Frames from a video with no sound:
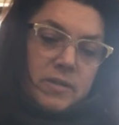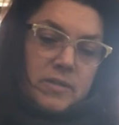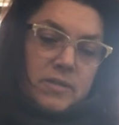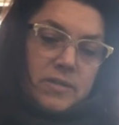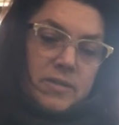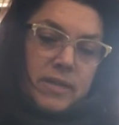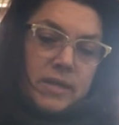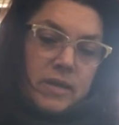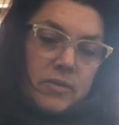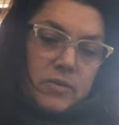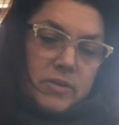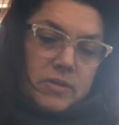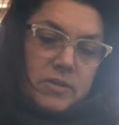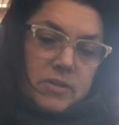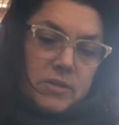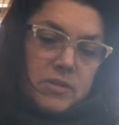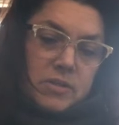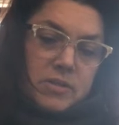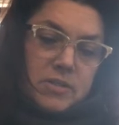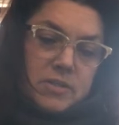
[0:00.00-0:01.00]
See how it
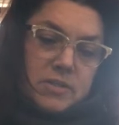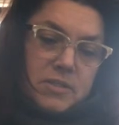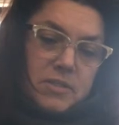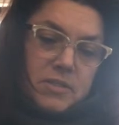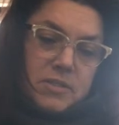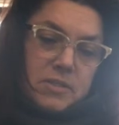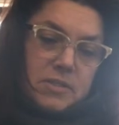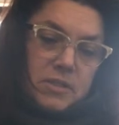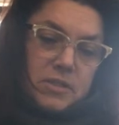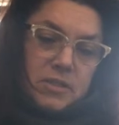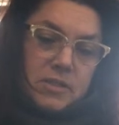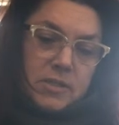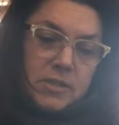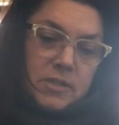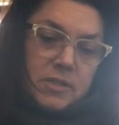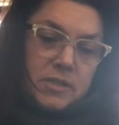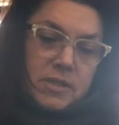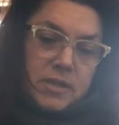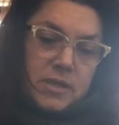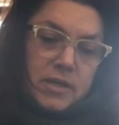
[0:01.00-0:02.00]
looks.
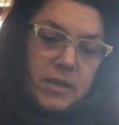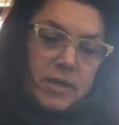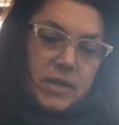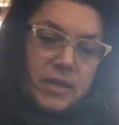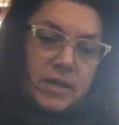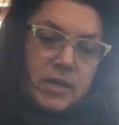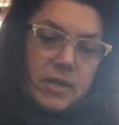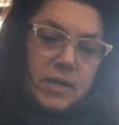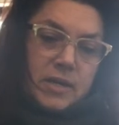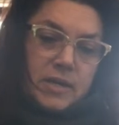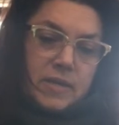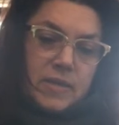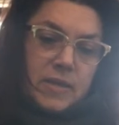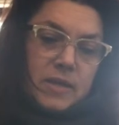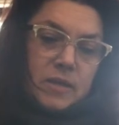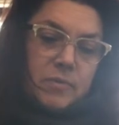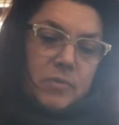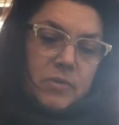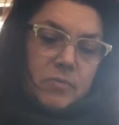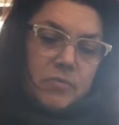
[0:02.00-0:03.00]
And then
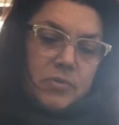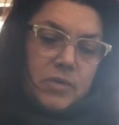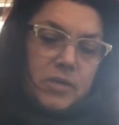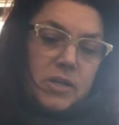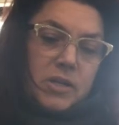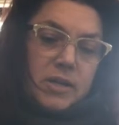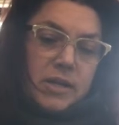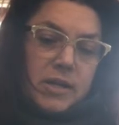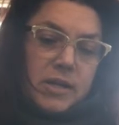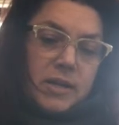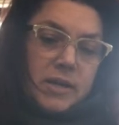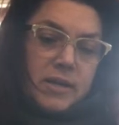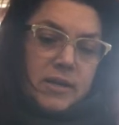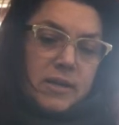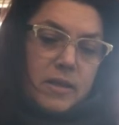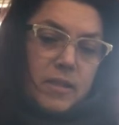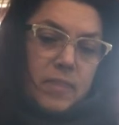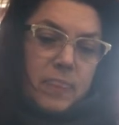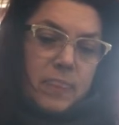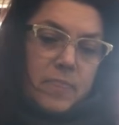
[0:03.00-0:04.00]
I'm going to put it
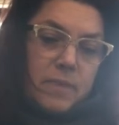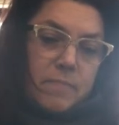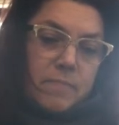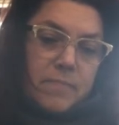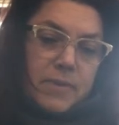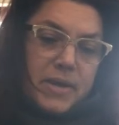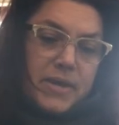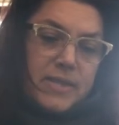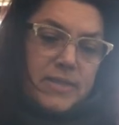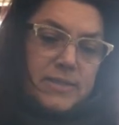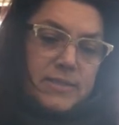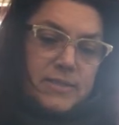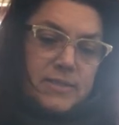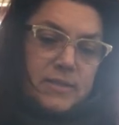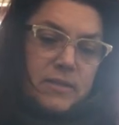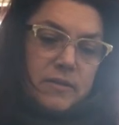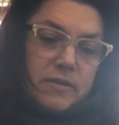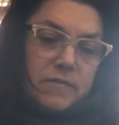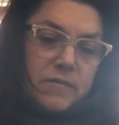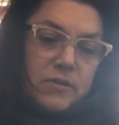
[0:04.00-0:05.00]
on the base
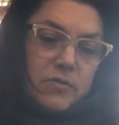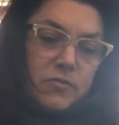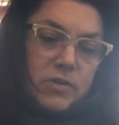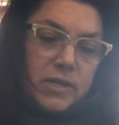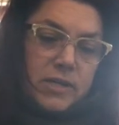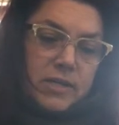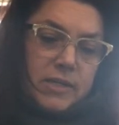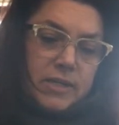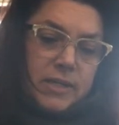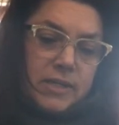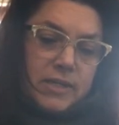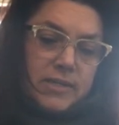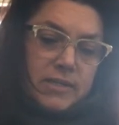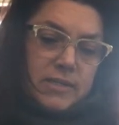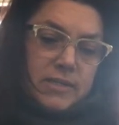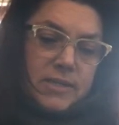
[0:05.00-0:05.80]
of the train case.